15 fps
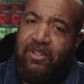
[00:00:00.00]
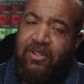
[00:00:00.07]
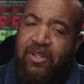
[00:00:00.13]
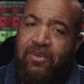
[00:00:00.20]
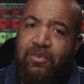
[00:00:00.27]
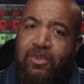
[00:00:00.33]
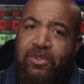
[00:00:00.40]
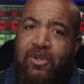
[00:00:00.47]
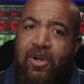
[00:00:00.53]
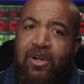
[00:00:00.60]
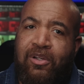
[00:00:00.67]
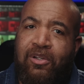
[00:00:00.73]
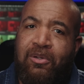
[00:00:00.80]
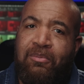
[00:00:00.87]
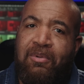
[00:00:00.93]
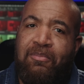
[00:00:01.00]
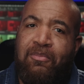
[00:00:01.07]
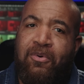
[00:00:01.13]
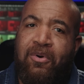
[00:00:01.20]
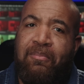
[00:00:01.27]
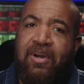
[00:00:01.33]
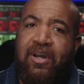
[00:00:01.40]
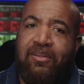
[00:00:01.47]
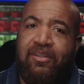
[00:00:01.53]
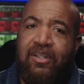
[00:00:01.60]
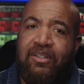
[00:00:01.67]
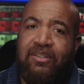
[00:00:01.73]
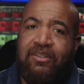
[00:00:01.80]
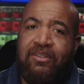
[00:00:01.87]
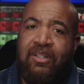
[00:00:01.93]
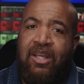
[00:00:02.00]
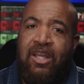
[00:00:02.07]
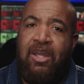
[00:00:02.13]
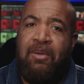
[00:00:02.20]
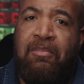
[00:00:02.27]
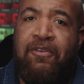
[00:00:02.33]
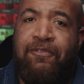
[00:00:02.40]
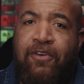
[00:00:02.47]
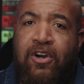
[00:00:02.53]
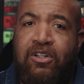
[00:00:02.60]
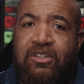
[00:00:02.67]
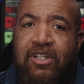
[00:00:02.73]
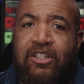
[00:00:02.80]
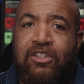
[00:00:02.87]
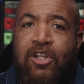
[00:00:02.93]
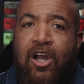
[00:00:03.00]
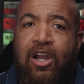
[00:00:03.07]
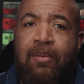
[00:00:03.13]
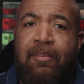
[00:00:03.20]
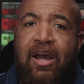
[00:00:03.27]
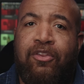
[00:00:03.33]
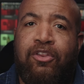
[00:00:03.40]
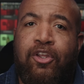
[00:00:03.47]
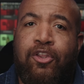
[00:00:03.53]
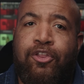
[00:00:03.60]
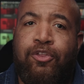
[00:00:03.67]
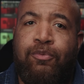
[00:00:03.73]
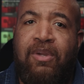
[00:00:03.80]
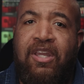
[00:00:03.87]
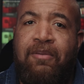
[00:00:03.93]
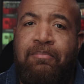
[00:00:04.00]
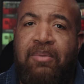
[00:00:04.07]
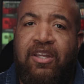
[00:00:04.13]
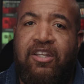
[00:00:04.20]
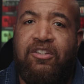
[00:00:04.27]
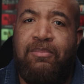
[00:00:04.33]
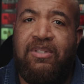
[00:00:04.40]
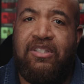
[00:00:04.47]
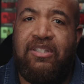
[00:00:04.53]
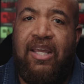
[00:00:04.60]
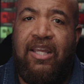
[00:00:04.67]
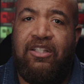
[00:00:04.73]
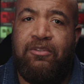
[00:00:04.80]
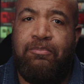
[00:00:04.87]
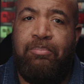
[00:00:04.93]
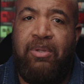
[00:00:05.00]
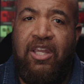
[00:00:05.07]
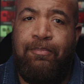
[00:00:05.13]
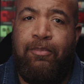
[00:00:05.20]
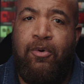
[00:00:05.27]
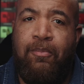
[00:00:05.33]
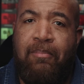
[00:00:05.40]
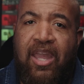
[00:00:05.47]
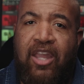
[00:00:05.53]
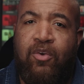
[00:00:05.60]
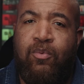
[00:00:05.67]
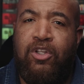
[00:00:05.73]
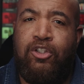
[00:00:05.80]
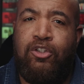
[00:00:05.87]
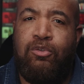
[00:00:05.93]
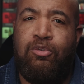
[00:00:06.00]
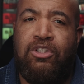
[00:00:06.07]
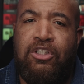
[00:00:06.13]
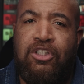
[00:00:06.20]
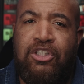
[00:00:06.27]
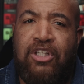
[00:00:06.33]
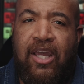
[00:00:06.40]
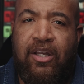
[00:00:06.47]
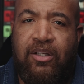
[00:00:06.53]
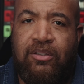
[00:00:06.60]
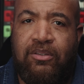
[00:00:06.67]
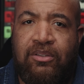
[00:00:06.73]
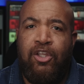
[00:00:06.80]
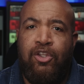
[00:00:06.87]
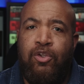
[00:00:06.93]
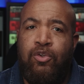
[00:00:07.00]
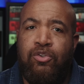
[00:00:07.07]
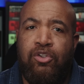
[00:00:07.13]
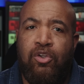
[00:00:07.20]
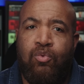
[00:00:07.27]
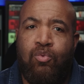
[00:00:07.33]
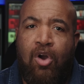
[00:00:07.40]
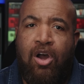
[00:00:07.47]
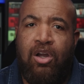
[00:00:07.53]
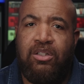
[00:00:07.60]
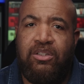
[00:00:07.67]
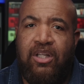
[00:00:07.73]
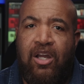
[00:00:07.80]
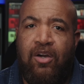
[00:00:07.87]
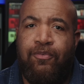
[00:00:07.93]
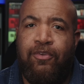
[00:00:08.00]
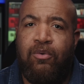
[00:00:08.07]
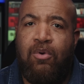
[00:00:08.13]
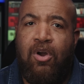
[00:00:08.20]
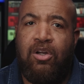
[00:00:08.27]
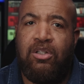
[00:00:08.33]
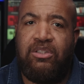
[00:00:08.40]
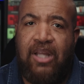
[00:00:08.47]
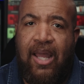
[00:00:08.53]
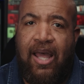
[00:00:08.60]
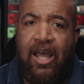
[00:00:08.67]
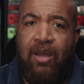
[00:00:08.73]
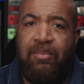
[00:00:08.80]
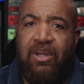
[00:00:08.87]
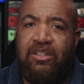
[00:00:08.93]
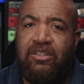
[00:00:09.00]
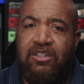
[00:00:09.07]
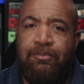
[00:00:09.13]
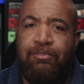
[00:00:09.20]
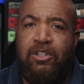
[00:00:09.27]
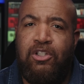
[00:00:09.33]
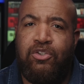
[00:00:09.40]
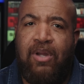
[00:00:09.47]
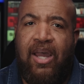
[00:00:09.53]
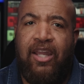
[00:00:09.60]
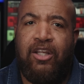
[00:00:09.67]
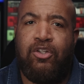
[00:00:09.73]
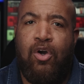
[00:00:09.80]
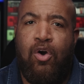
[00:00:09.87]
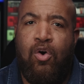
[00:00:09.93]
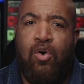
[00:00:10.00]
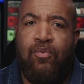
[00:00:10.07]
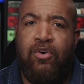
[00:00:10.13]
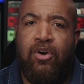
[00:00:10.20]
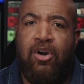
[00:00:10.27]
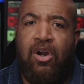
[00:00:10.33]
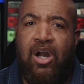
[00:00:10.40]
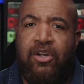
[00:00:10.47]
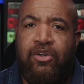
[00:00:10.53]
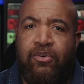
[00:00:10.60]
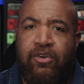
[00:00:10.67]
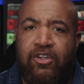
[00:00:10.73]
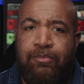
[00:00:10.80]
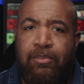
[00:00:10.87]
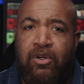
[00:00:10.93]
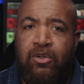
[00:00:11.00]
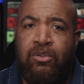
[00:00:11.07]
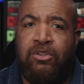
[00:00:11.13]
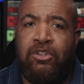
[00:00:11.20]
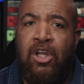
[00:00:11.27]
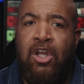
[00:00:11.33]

and then we'll talk a little bit more about this. But first, let's talk about the three biggest mistakes people make when using gels. Using the wrong gel for the wrong job and simply trying to over or underexpose